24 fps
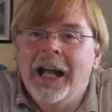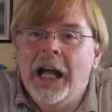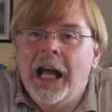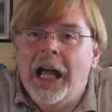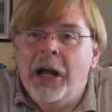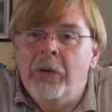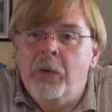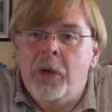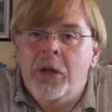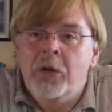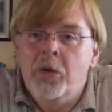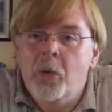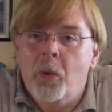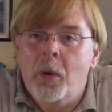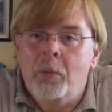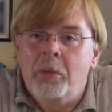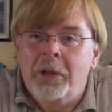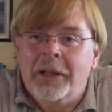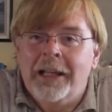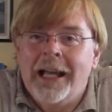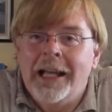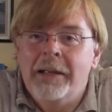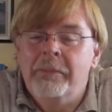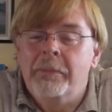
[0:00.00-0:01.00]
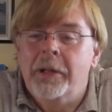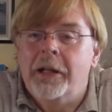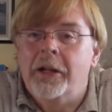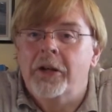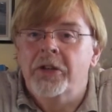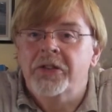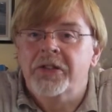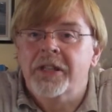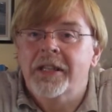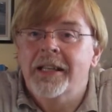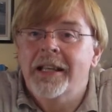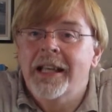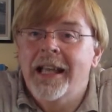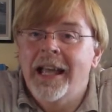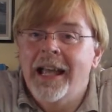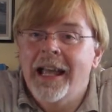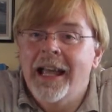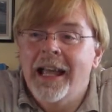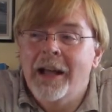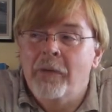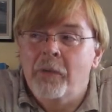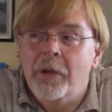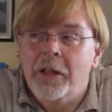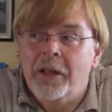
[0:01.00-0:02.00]
We know what we like because
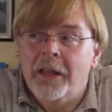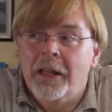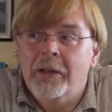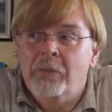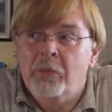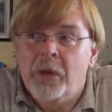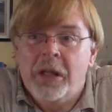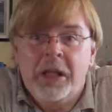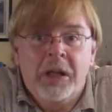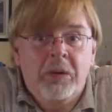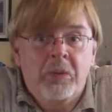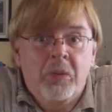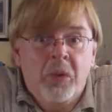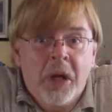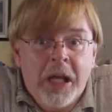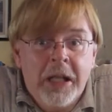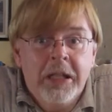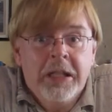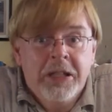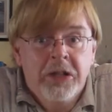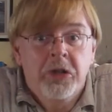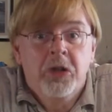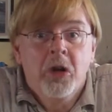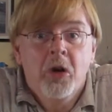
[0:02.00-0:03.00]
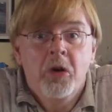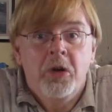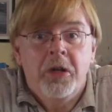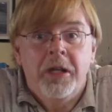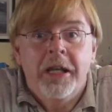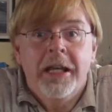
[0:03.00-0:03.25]
it's good.